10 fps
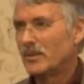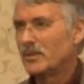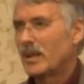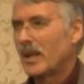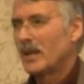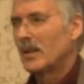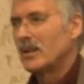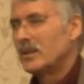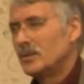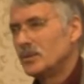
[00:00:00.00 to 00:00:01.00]
you
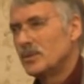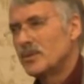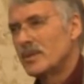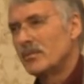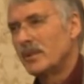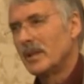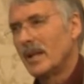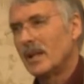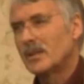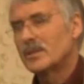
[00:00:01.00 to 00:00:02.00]
cannot use the
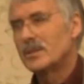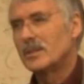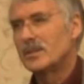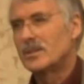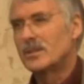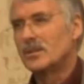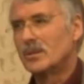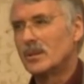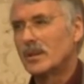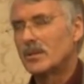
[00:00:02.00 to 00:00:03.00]
reanalyses
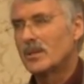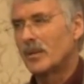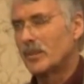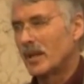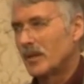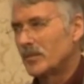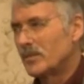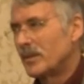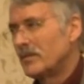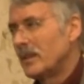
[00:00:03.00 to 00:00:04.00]
to look at top of the
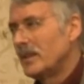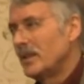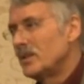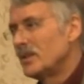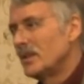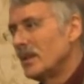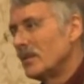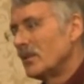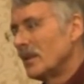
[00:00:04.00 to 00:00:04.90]
atmosphere radiation in a